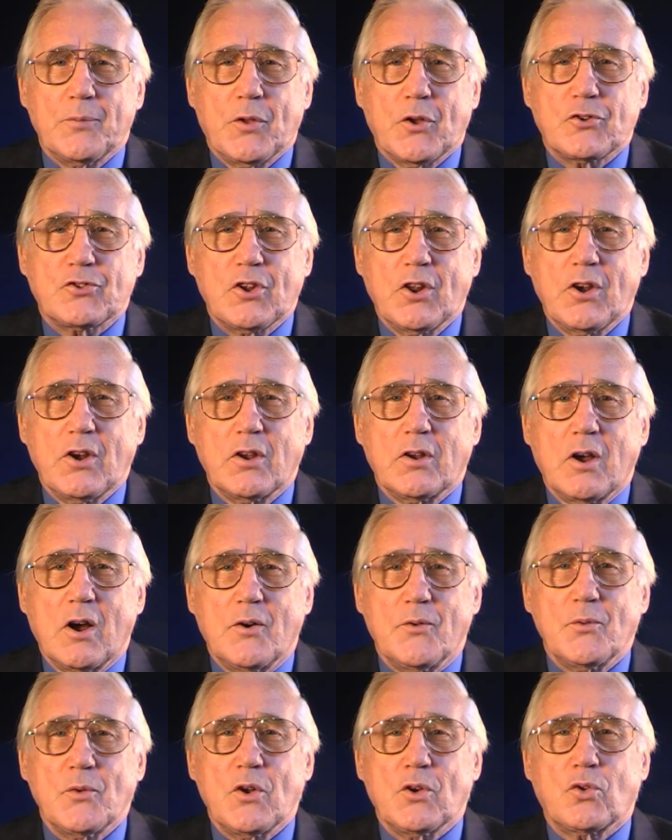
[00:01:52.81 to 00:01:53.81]
the sitting
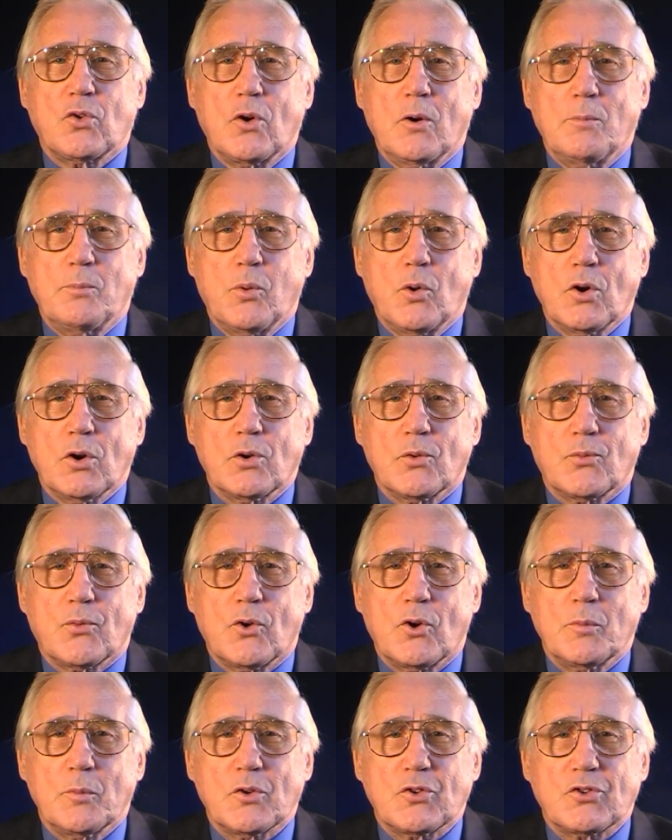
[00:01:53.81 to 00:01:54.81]
governor to appoint
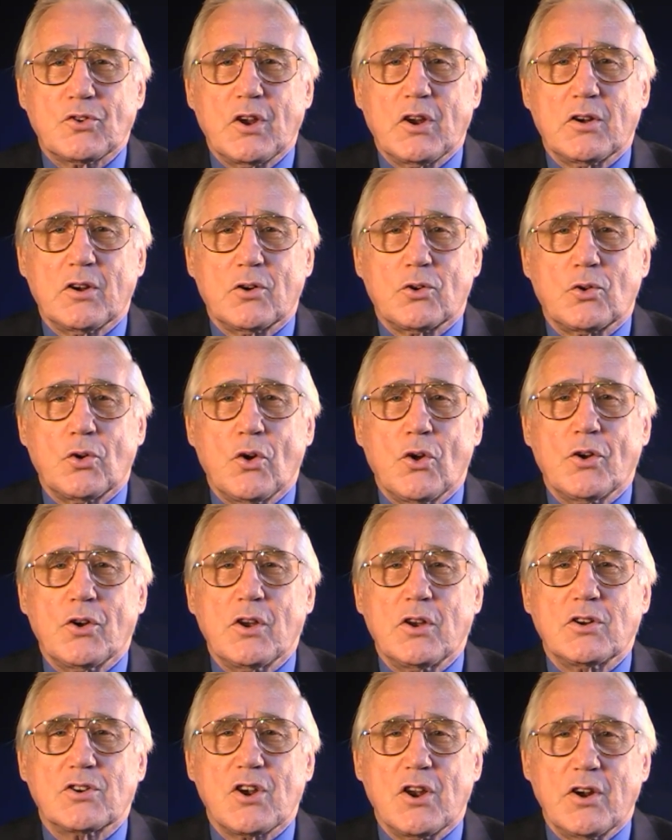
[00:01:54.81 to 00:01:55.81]
former State
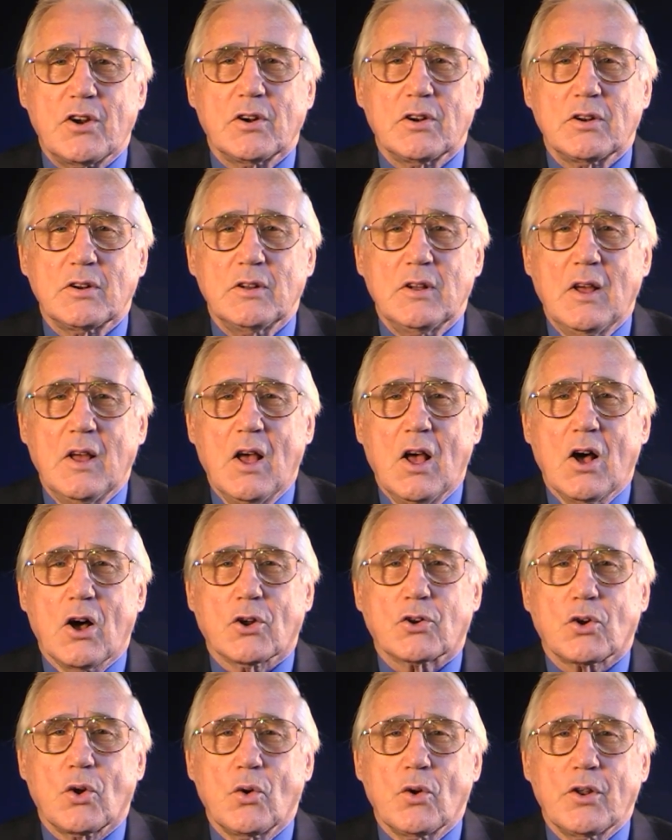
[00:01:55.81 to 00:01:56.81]
Attorney General
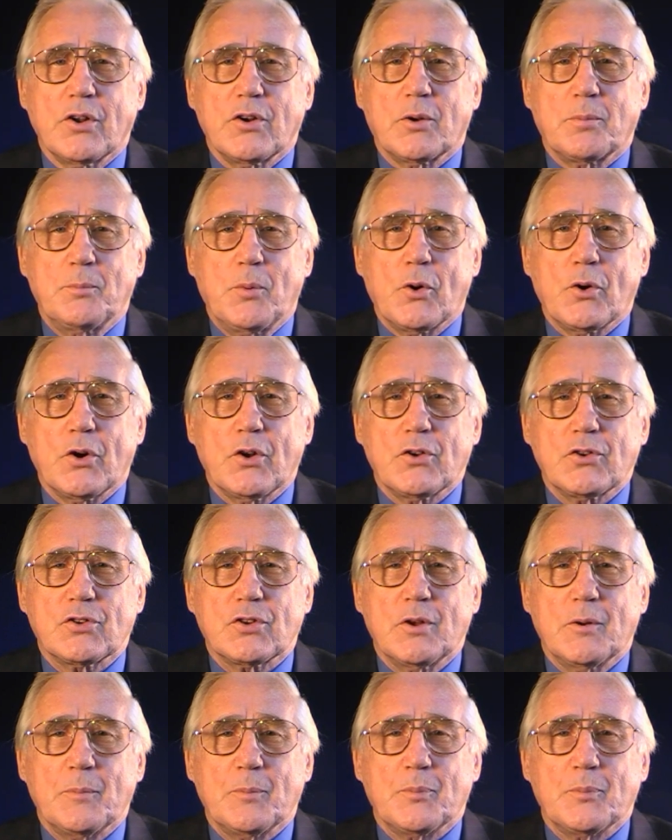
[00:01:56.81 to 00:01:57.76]
Roland Burris,